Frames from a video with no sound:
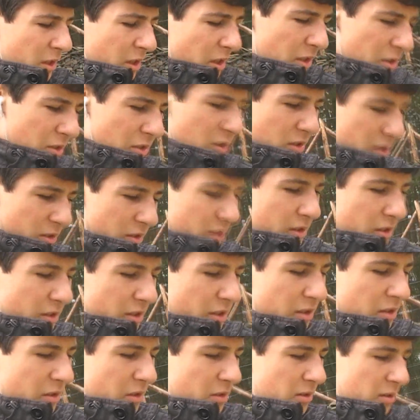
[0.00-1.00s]
and
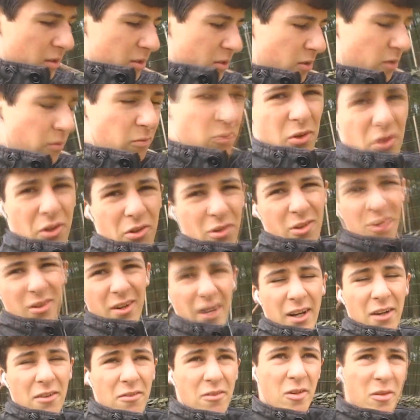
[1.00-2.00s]
just sort of wander
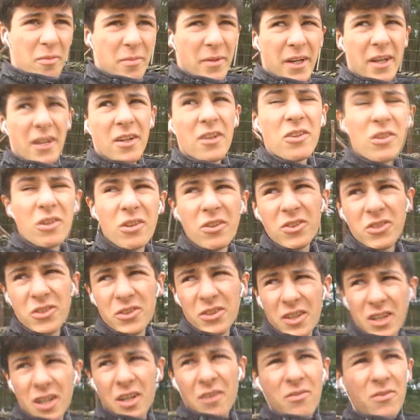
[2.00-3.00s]
around for a bit and talk
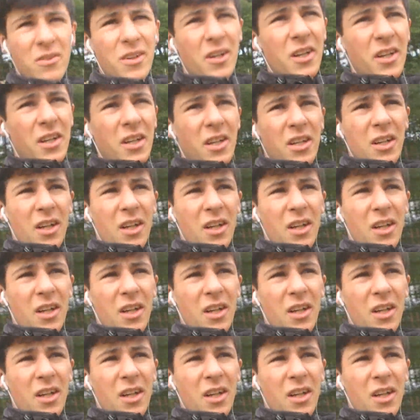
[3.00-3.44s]
to a camera.